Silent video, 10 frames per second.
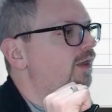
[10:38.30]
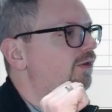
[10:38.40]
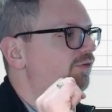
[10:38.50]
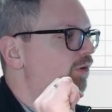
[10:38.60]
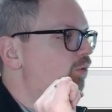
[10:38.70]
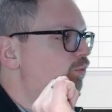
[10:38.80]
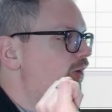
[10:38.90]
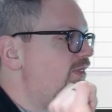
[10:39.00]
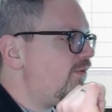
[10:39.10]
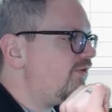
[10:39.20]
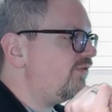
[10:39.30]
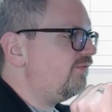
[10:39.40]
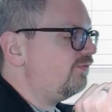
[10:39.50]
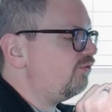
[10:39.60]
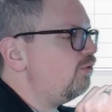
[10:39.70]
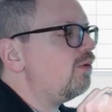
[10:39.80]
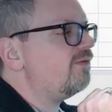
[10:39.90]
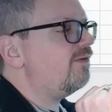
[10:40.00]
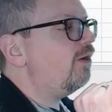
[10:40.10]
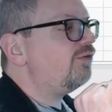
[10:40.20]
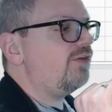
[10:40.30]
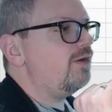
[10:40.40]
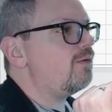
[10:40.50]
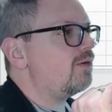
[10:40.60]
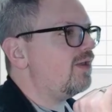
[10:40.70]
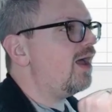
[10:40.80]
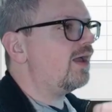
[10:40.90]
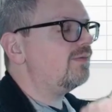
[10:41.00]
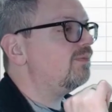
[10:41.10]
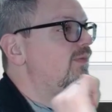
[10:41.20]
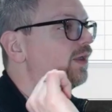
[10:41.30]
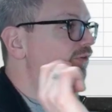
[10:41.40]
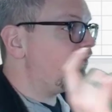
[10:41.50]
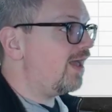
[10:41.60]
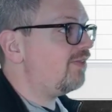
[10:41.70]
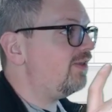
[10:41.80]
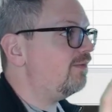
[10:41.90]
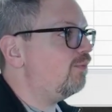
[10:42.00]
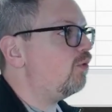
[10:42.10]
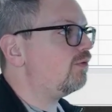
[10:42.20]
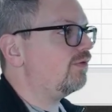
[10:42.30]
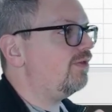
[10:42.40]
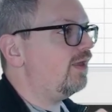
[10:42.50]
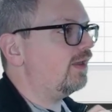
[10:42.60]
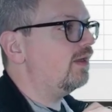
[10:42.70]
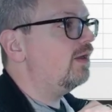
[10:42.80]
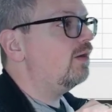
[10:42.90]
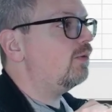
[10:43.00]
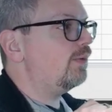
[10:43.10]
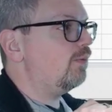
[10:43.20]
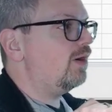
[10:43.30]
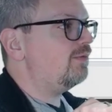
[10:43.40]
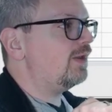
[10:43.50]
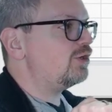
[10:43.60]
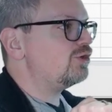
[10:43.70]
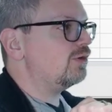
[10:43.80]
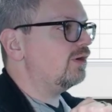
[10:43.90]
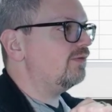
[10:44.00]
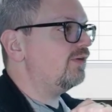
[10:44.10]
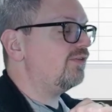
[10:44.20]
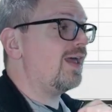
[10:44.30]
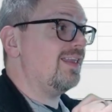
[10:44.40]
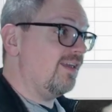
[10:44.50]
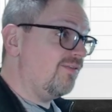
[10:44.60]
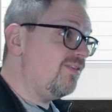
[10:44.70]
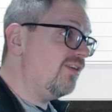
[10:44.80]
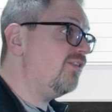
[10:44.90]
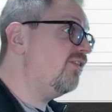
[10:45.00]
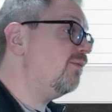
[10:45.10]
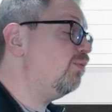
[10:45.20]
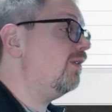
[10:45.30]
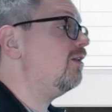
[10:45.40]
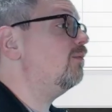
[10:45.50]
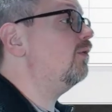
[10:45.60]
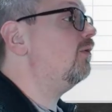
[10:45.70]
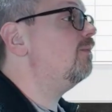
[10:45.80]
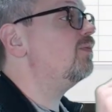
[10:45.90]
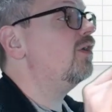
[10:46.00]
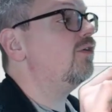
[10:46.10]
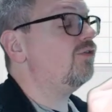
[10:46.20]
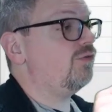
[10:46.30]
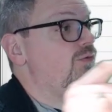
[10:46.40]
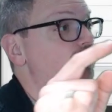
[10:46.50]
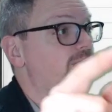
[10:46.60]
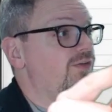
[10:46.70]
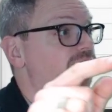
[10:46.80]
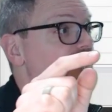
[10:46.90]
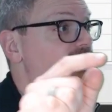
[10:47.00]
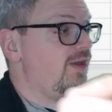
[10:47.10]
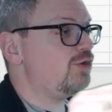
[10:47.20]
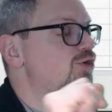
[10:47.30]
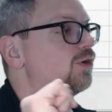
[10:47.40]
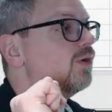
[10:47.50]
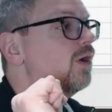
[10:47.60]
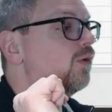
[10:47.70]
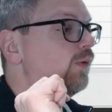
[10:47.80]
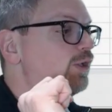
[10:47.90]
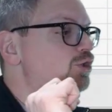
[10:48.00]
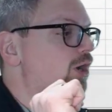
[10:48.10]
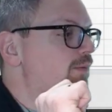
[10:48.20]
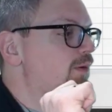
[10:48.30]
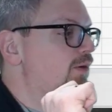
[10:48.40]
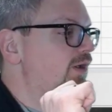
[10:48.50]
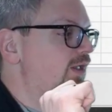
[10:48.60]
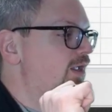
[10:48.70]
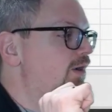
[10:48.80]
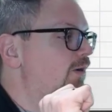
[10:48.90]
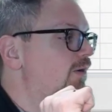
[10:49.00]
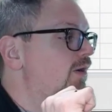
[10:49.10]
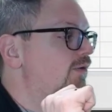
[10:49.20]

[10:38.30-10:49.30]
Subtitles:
So whether it's true or false here or not is not the important thing. What we want to make sure of is that if this is applicable to this teacher, we checkmark it here.